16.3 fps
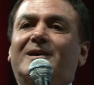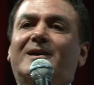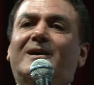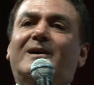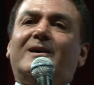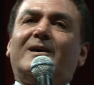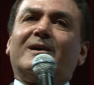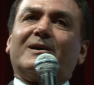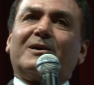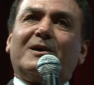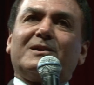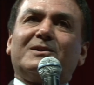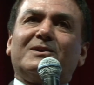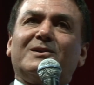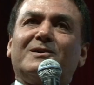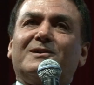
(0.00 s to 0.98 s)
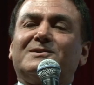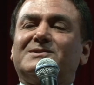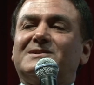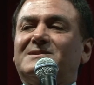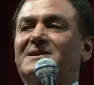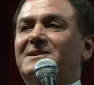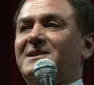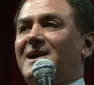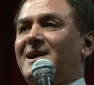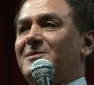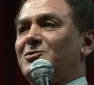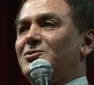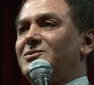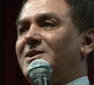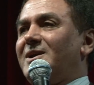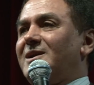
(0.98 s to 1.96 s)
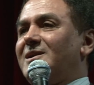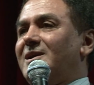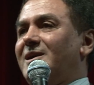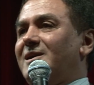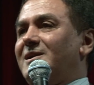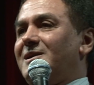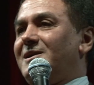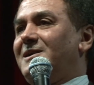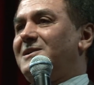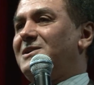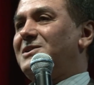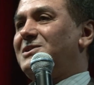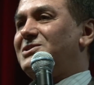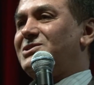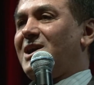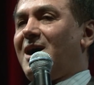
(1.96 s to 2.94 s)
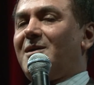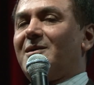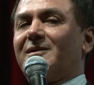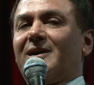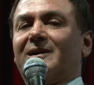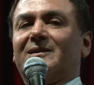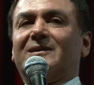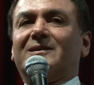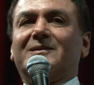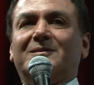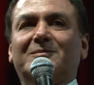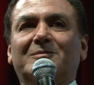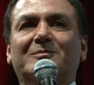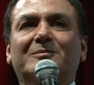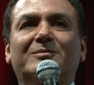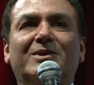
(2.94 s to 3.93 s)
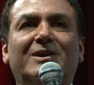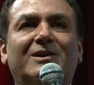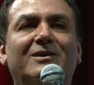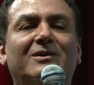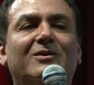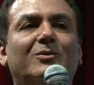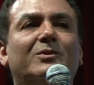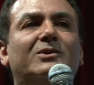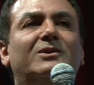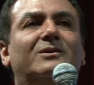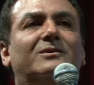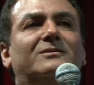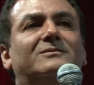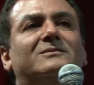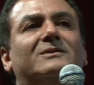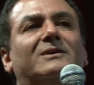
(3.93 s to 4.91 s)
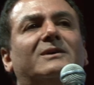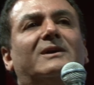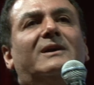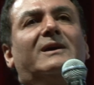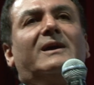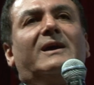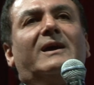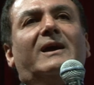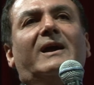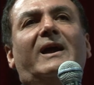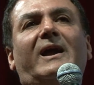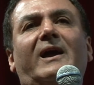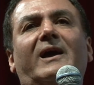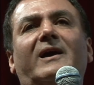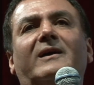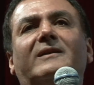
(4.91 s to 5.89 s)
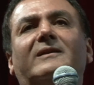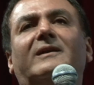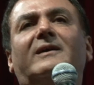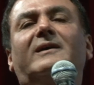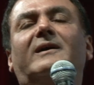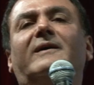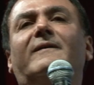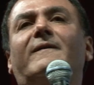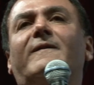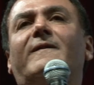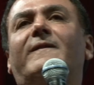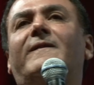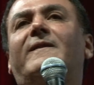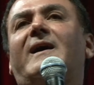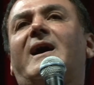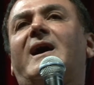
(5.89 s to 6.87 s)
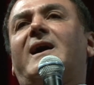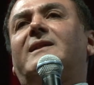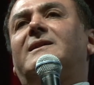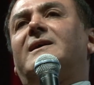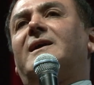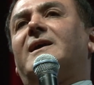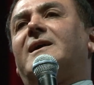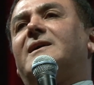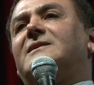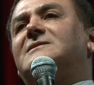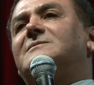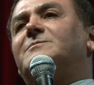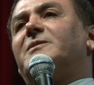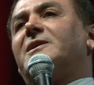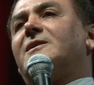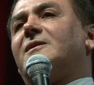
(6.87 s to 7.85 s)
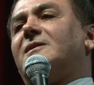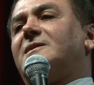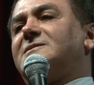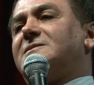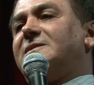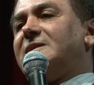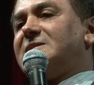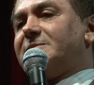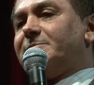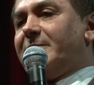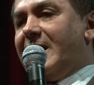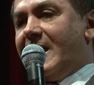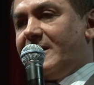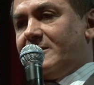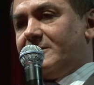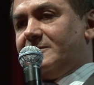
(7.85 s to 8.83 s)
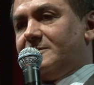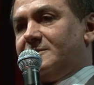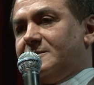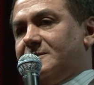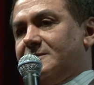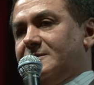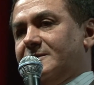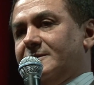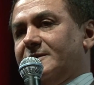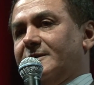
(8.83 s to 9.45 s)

Got here just in time to take a shower and be here with you. And that is because this matters.